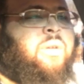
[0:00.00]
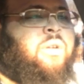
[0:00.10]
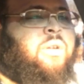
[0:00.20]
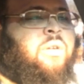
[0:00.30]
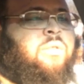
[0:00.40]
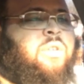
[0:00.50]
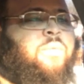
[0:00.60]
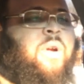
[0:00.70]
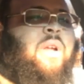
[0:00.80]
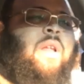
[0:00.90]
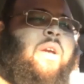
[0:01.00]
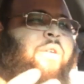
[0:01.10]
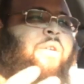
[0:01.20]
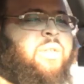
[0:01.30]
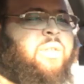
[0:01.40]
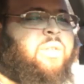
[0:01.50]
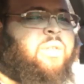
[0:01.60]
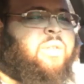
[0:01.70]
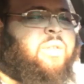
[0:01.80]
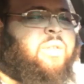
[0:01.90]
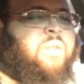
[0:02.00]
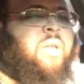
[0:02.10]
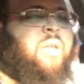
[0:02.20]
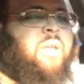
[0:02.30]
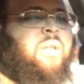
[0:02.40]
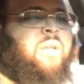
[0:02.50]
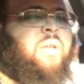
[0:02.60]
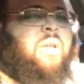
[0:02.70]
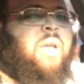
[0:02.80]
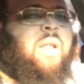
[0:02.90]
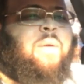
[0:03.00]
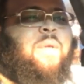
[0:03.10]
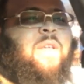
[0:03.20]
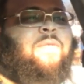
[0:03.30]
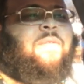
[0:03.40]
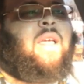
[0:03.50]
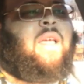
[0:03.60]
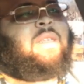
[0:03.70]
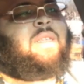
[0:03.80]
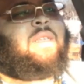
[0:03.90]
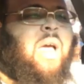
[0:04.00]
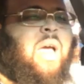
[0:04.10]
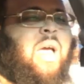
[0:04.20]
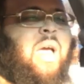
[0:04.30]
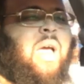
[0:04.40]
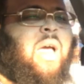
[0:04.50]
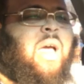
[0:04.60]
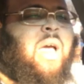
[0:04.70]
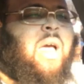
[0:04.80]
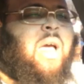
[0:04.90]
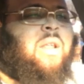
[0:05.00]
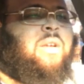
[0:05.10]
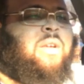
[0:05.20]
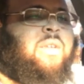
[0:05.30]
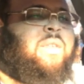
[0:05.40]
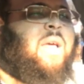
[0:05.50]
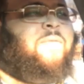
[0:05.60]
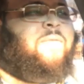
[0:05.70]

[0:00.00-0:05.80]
to where their currency is useless, man. And they've been inflating this damn American dollar, this damn